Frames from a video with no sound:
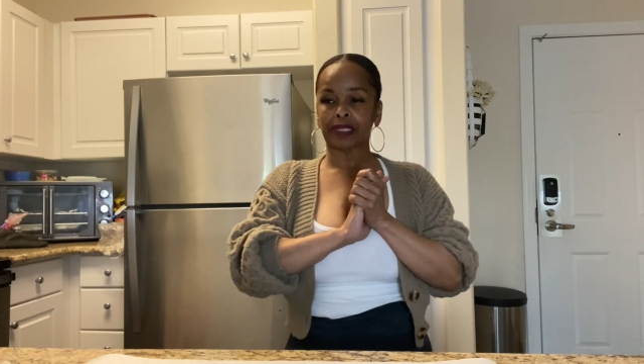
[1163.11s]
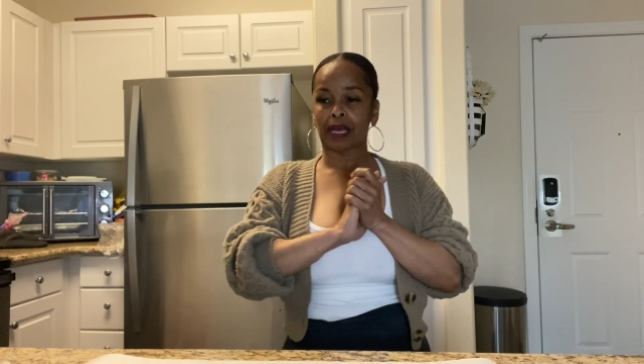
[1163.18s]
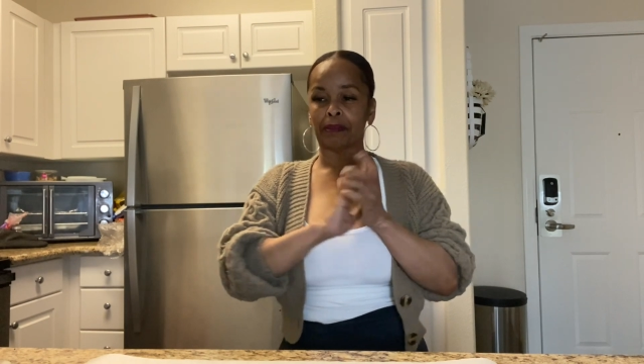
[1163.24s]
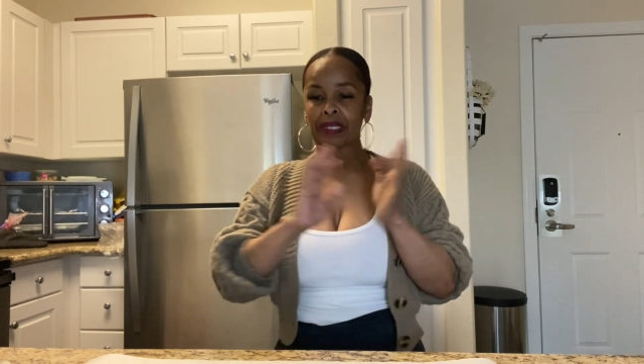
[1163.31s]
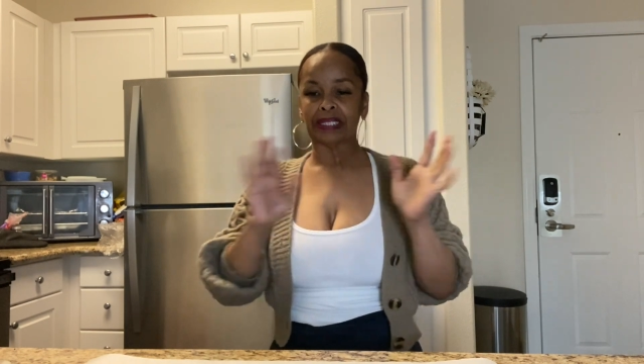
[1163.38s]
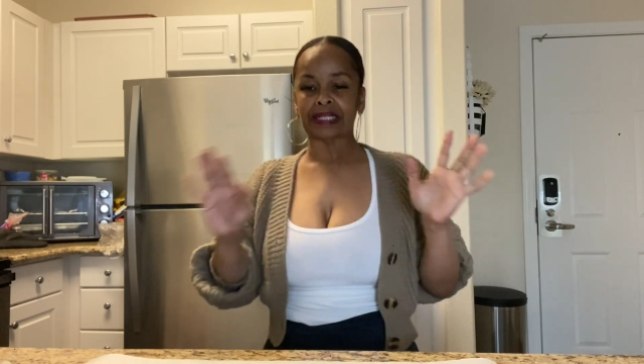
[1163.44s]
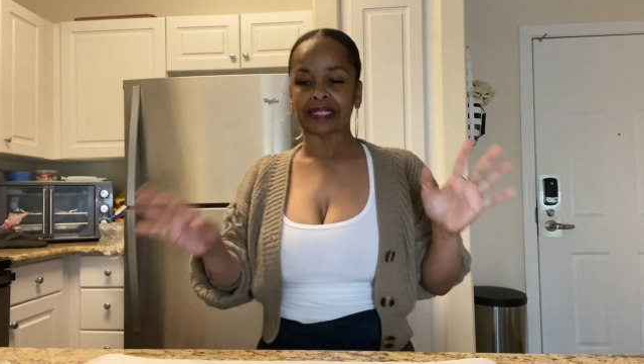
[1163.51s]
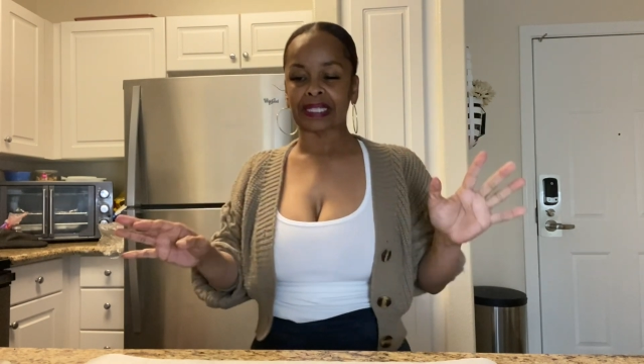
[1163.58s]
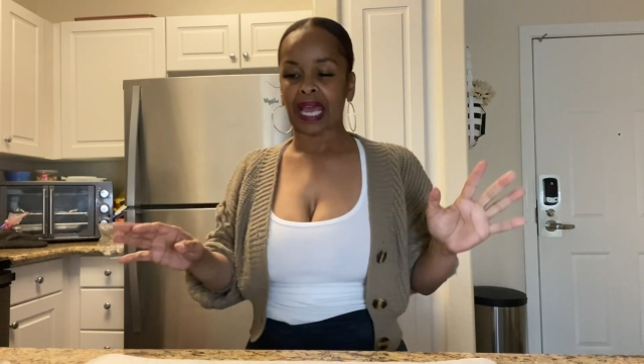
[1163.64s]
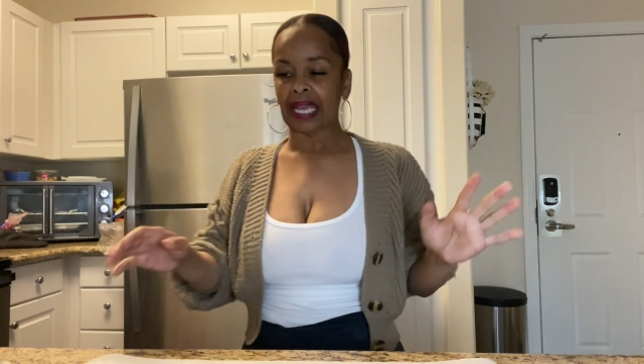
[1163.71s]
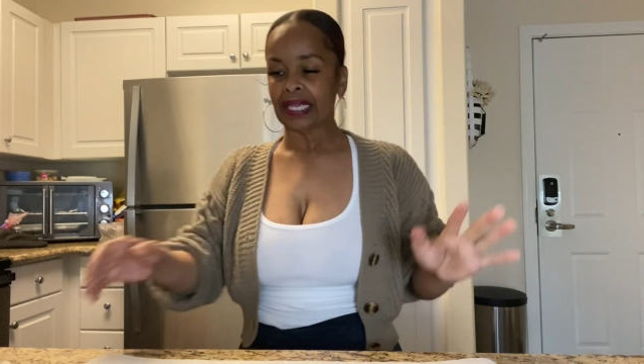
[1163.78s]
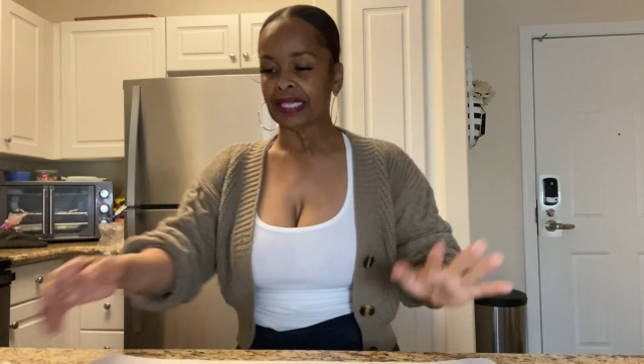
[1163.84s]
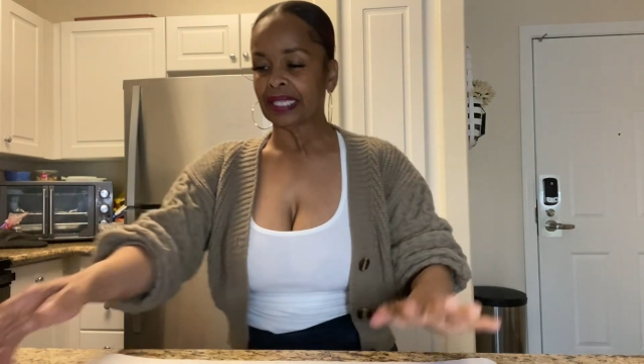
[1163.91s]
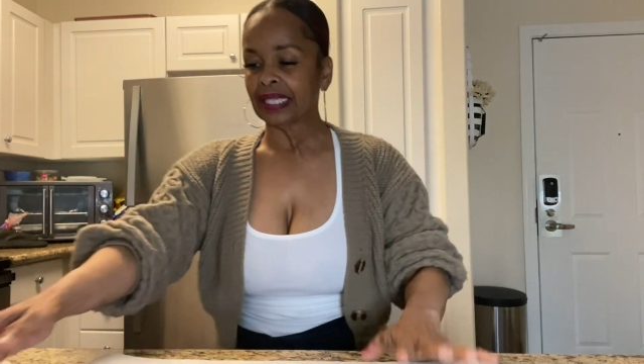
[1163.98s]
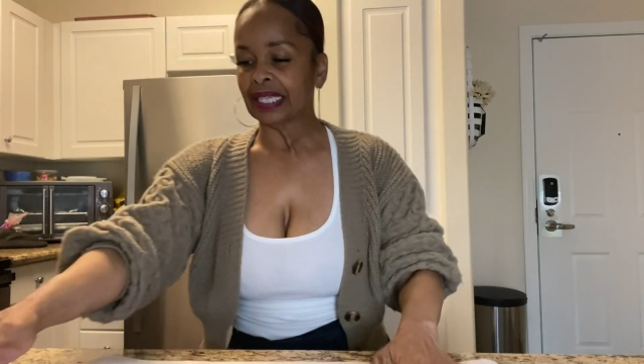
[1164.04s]
I'm
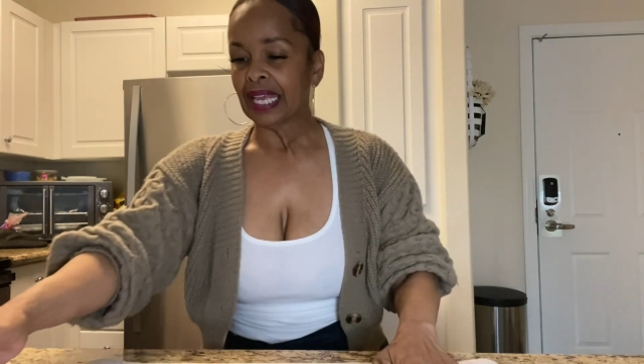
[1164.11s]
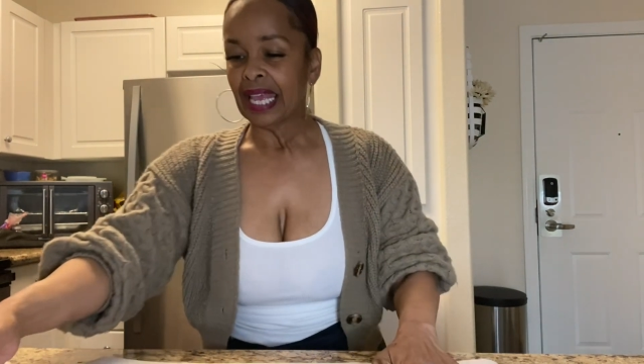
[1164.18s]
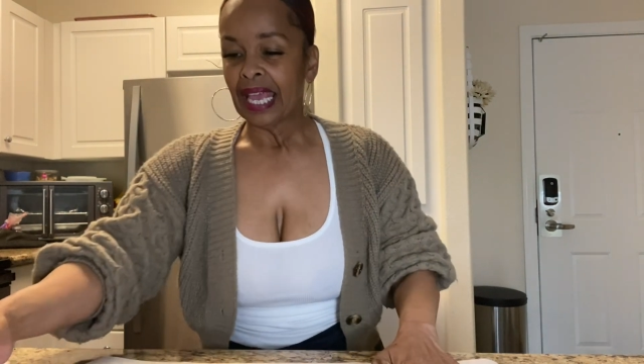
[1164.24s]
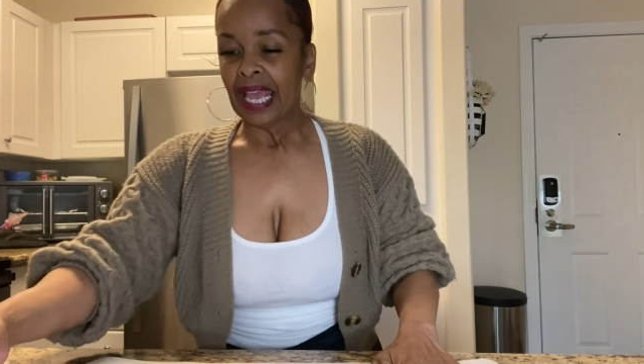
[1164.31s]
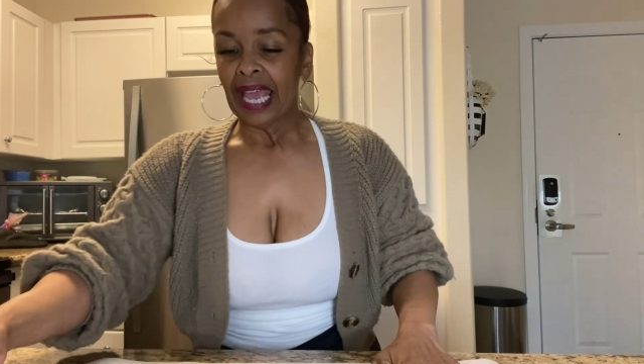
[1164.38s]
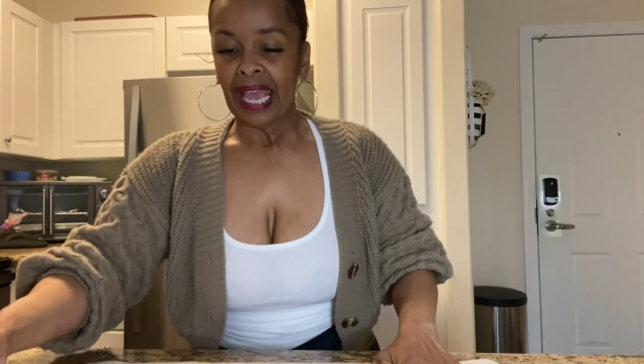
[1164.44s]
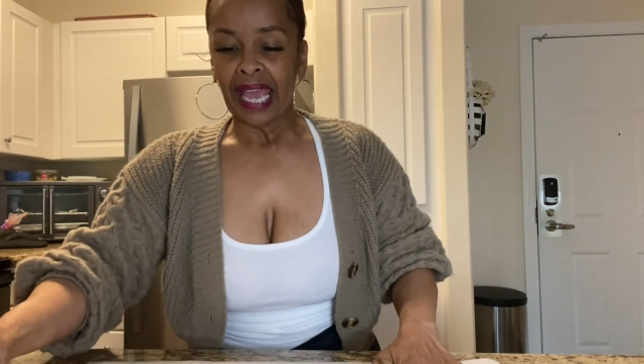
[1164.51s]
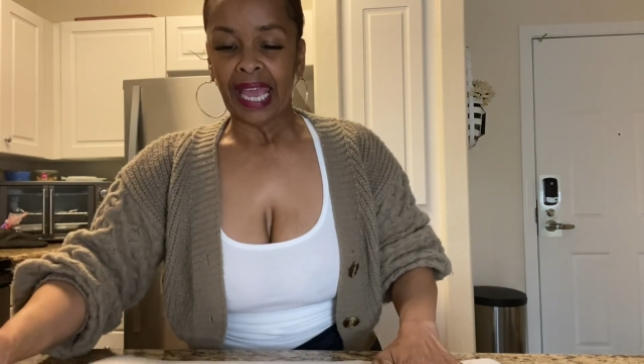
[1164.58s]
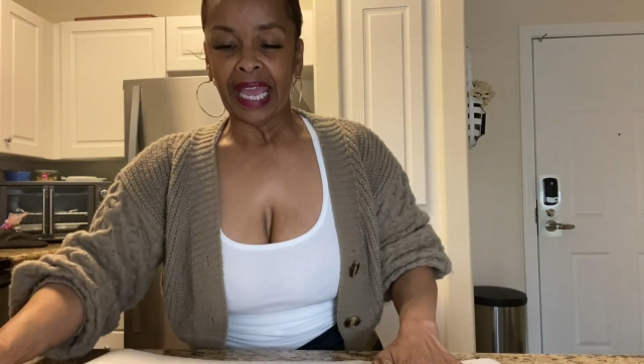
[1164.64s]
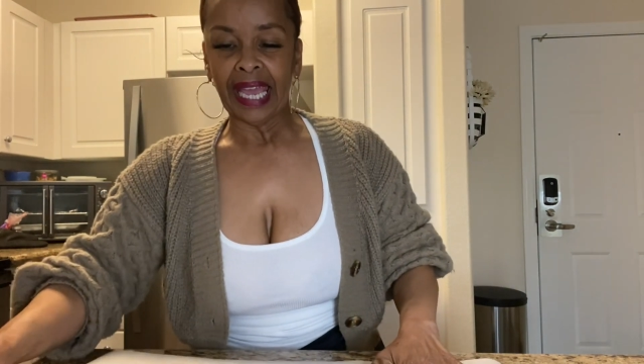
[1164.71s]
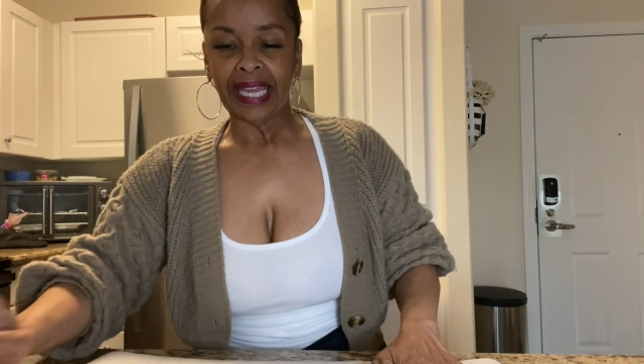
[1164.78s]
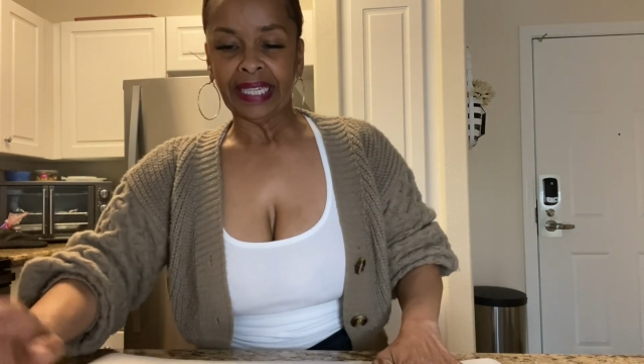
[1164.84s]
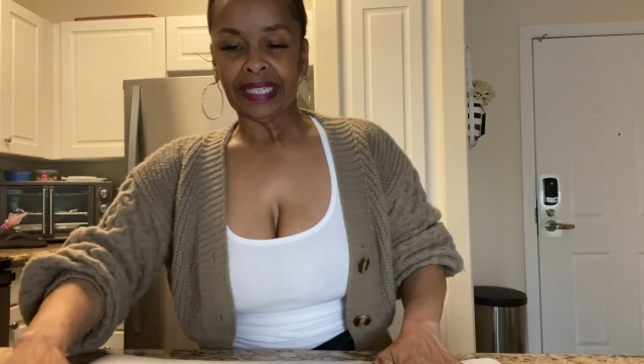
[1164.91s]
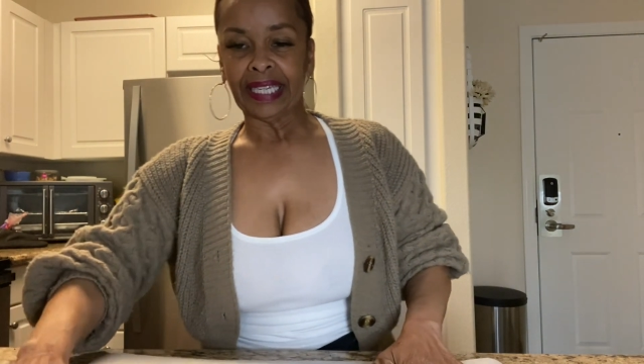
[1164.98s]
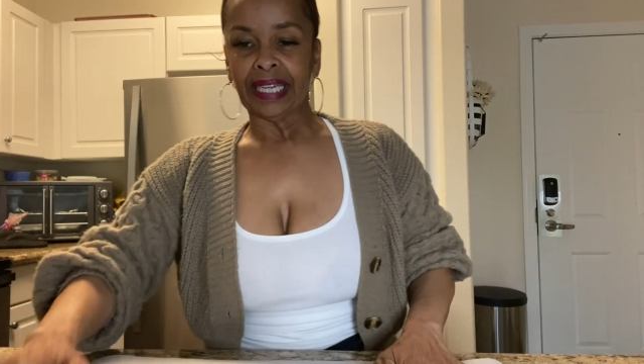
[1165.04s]
excited,
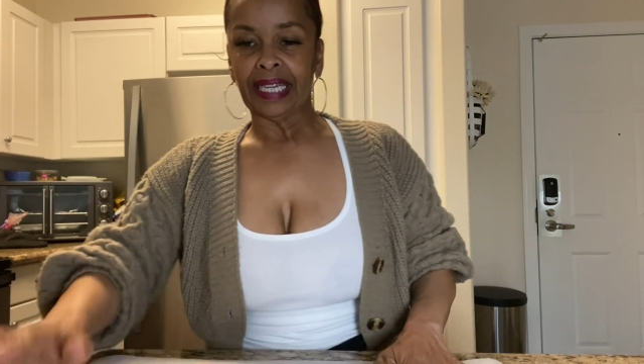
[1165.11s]
and